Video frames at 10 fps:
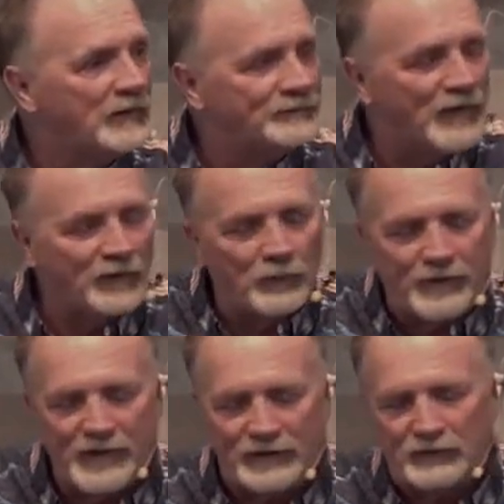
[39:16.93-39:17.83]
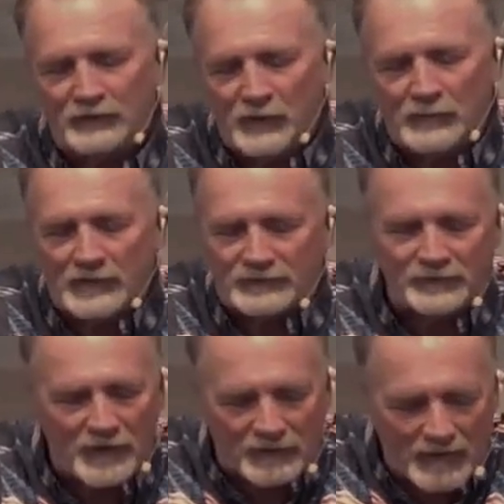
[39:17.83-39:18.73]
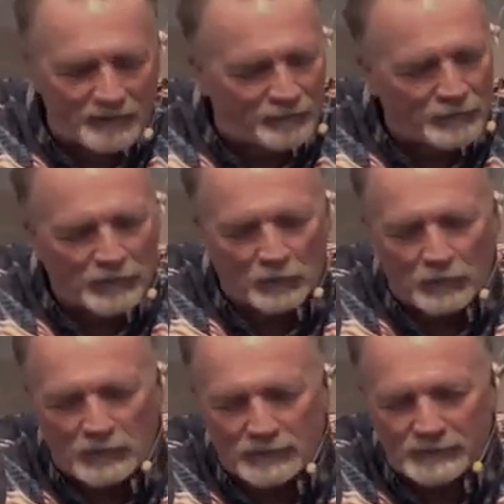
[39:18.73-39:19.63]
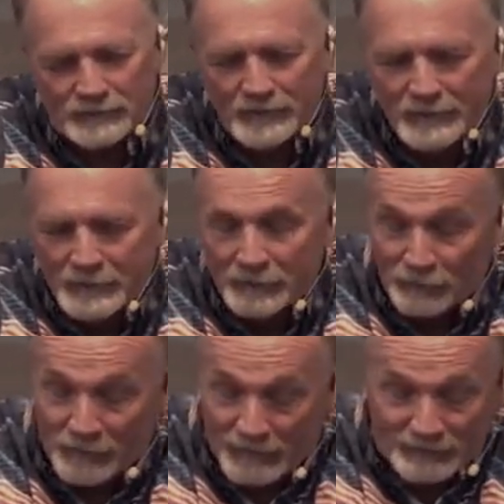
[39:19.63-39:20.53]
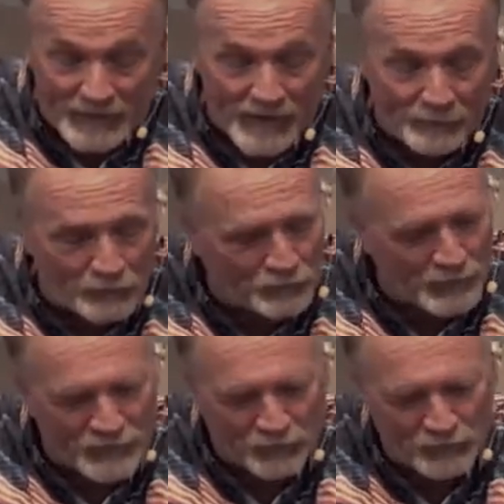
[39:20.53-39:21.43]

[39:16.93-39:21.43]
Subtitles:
Father, we thank you so much, Father God, for your word and for the examples we